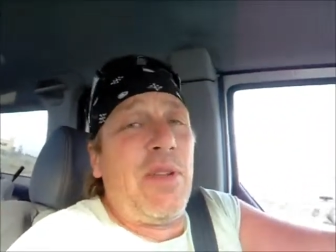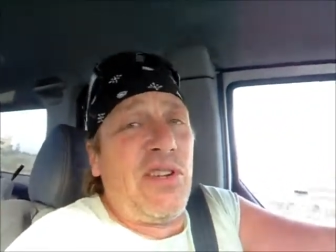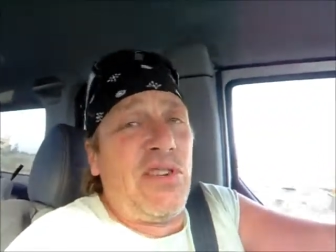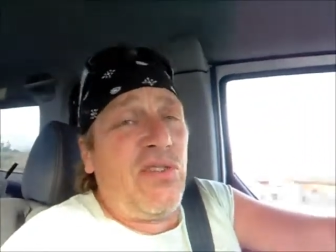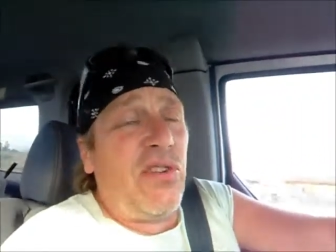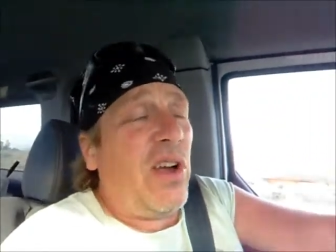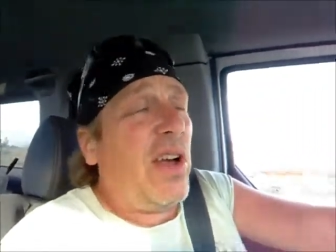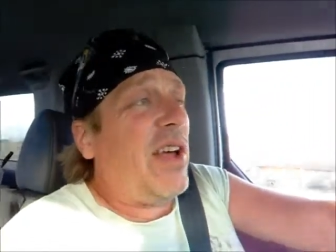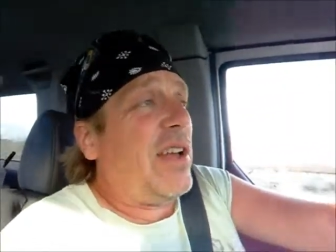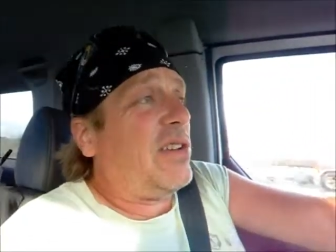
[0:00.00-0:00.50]

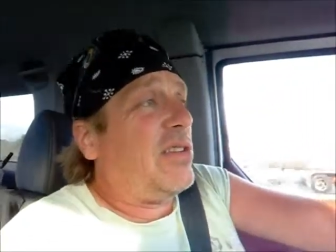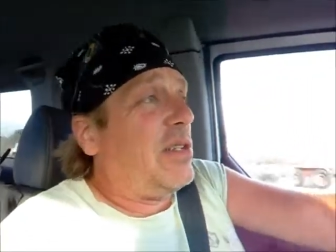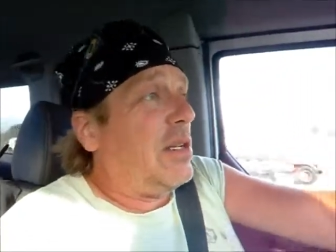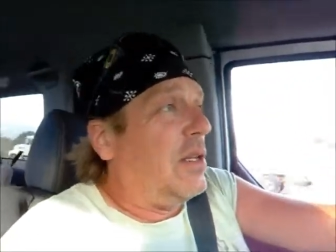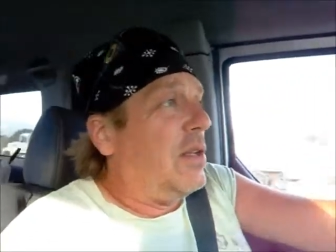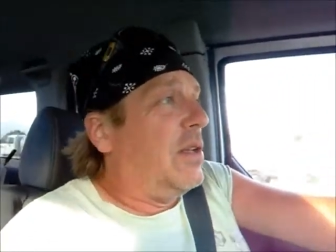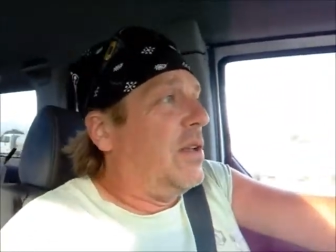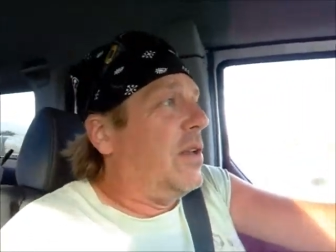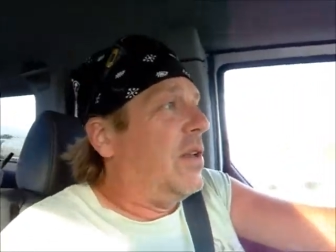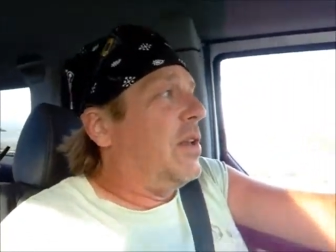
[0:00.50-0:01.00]
Dogs
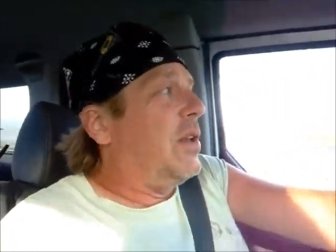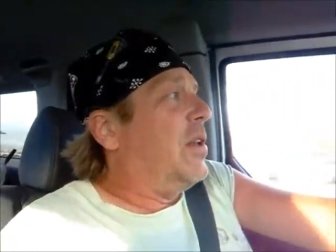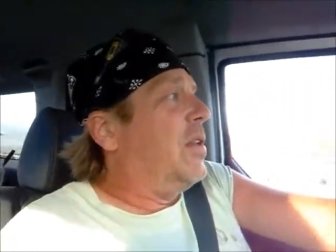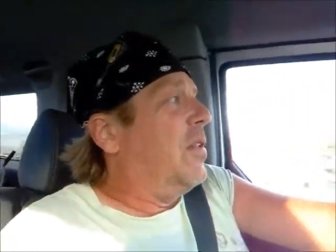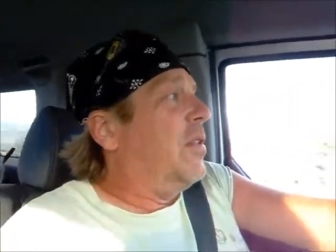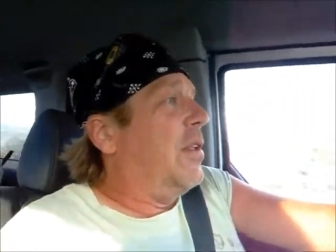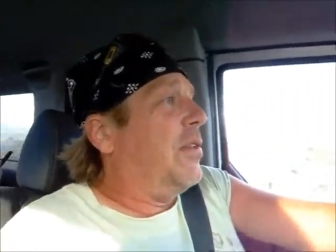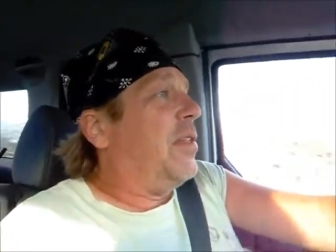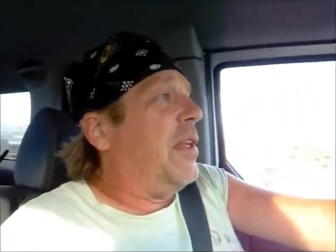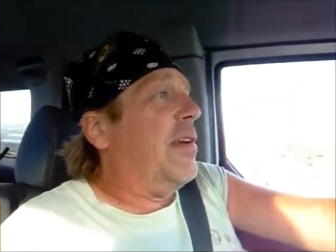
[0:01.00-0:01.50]

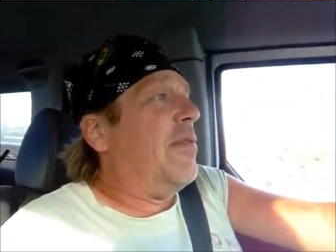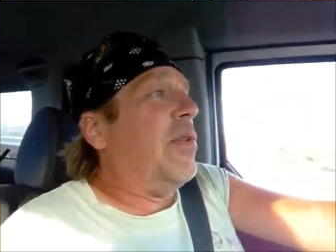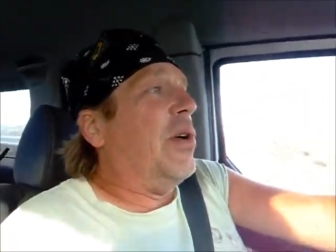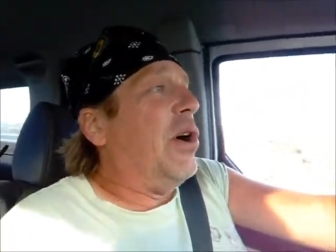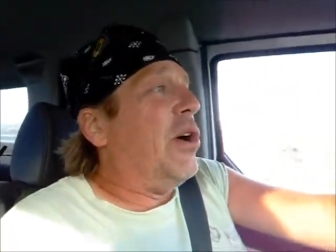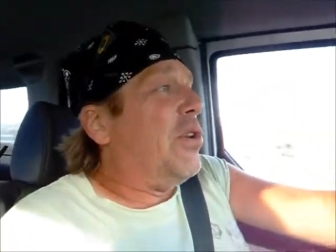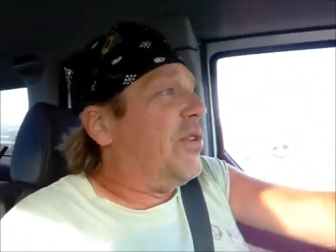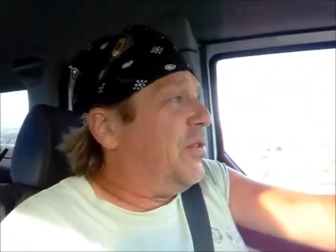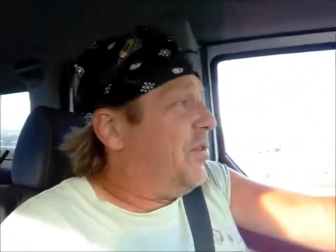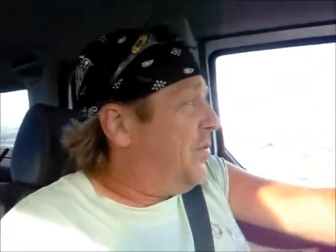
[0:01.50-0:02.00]
that they've
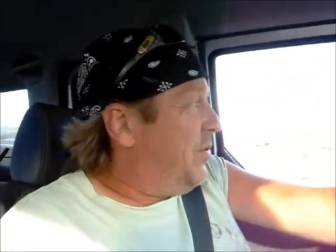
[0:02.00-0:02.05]
heard,